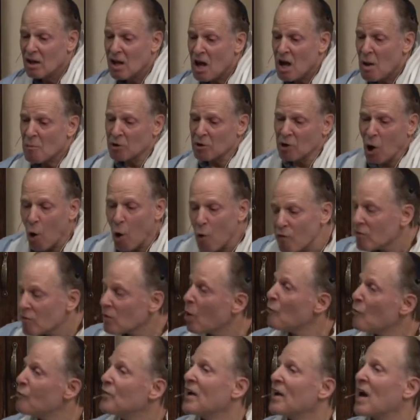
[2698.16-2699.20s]
But over and
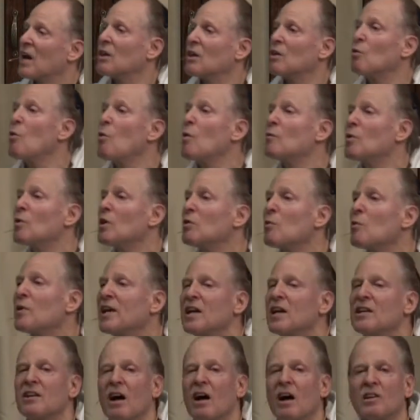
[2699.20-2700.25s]
over again, look what, look what he
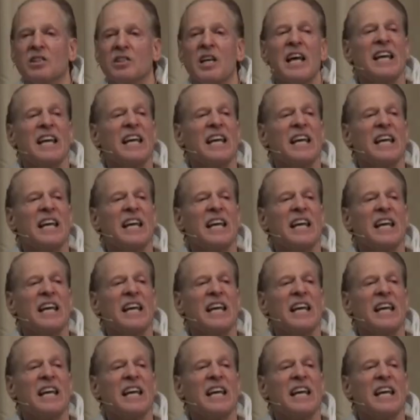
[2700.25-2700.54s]
does.